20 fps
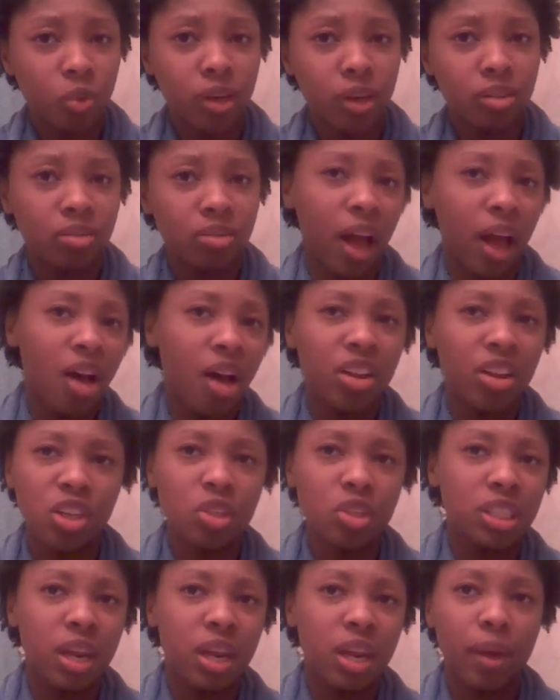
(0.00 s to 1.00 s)
Well, I
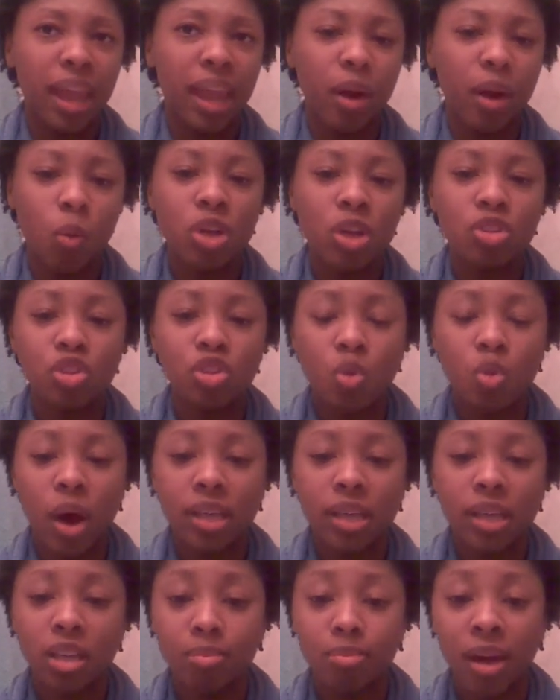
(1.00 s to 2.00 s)
only use it that way like once or
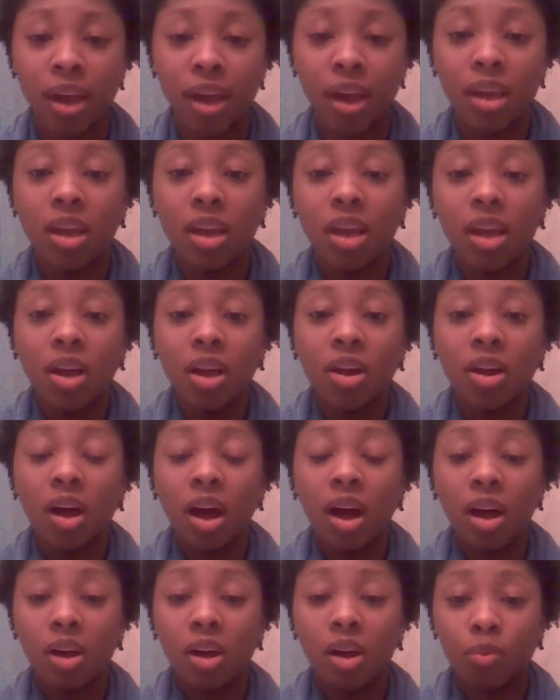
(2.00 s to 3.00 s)
twice on my
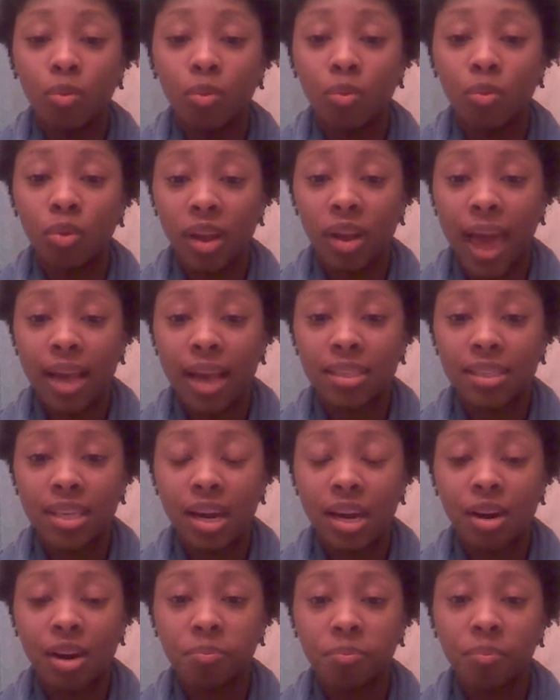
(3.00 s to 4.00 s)
relaxed
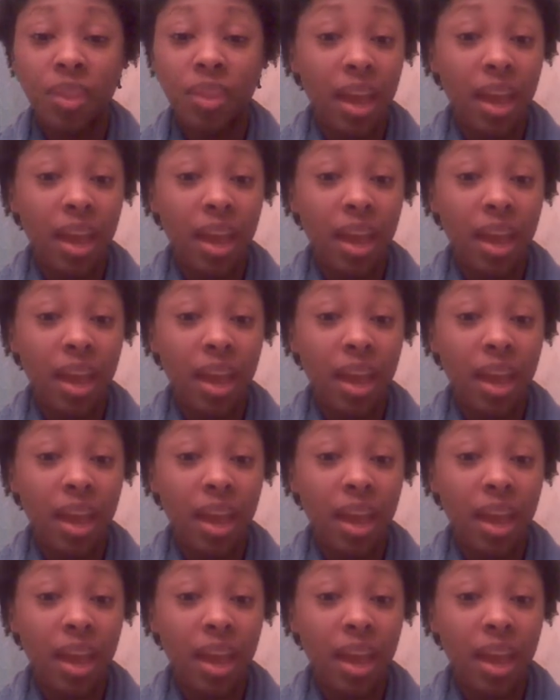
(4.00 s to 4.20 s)
hair.